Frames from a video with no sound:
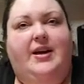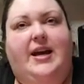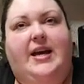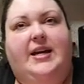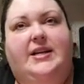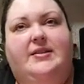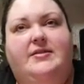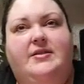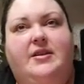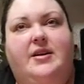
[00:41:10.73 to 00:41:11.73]

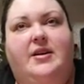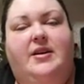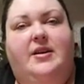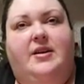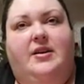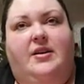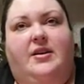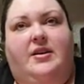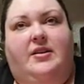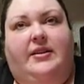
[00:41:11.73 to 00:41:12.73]
And
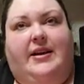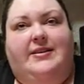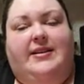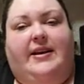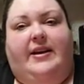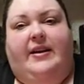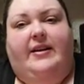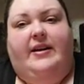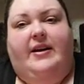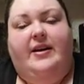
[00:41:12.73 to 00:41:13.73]
like I said,
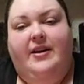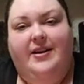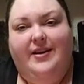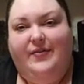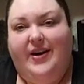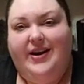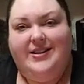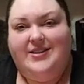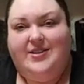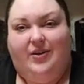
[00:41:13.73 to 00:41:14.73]
if I
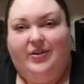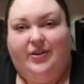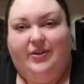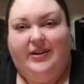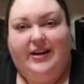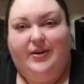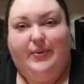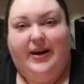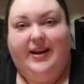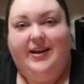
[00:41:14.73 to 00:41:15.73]
insult her in any
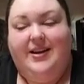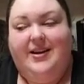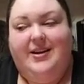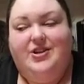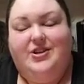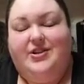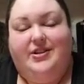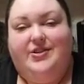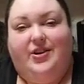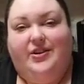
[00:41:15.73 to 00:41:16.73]
way, she's
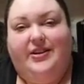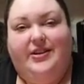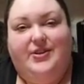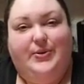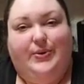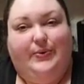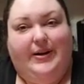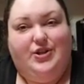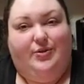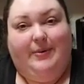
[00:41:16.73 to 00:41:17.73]
gonna turn it into a
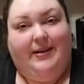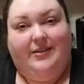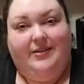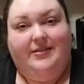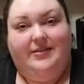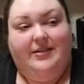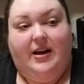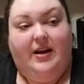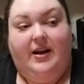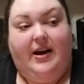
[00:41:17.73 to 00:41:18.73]
racial matter.
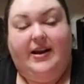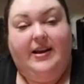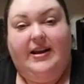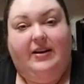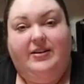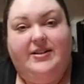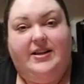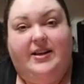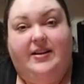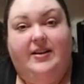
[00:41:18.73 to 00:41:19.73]
I can
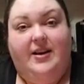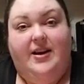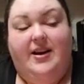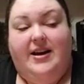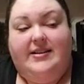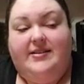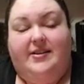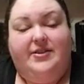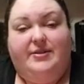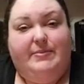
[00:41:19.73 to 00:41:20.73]
guarantee it. It's
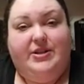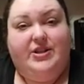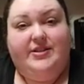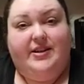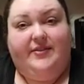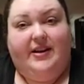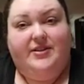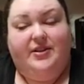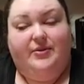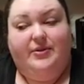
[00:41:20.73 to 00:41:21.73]
not just me, she's done that
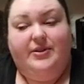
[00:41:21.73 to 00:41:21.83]
too.